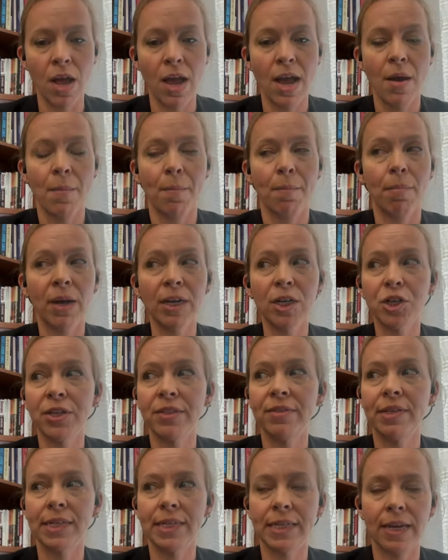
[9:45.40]
much
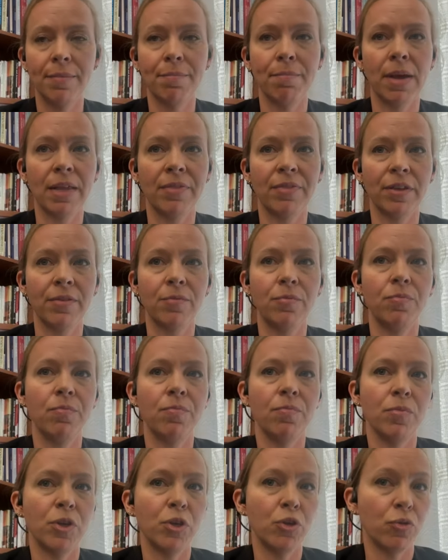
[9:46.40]
in the same method
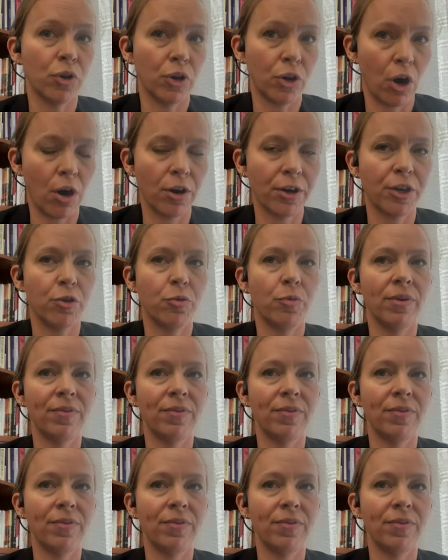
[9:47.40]
you could argue we've